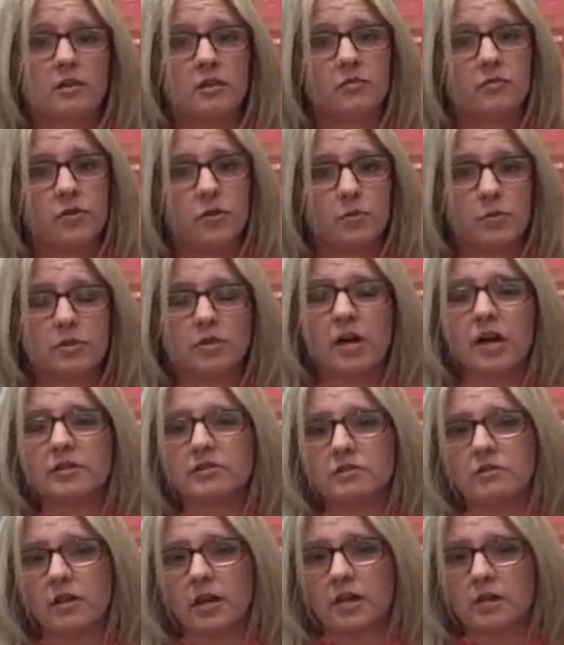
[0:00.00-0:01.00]
if you would like
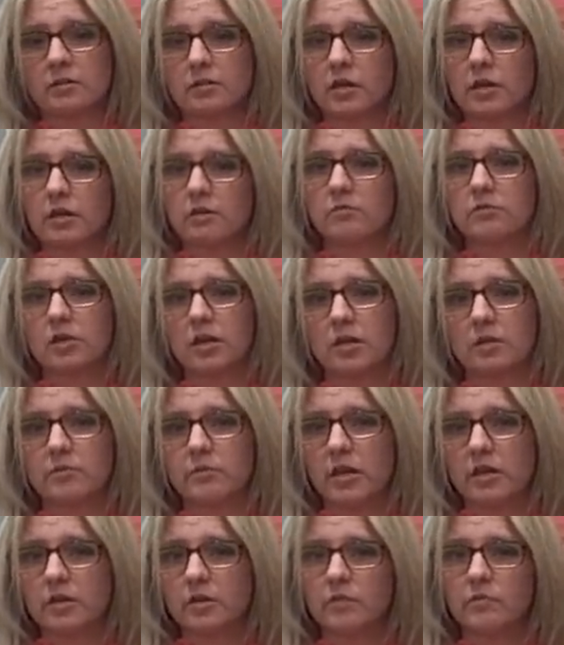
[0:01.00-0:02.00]
to download the
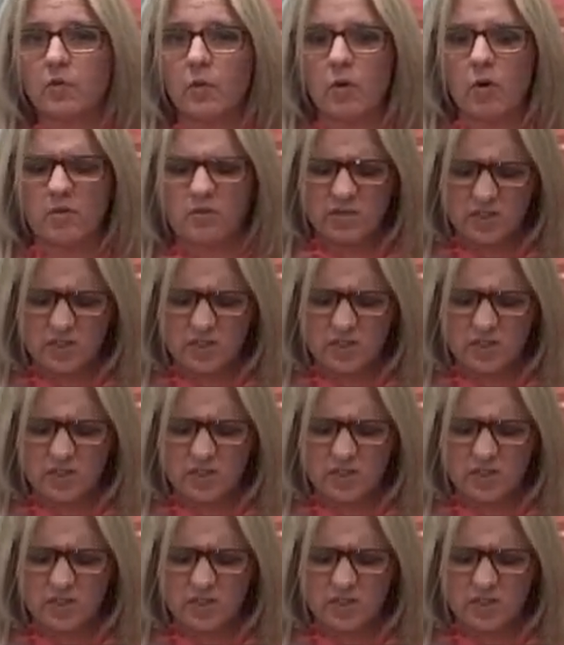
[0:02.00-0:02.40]
updated form.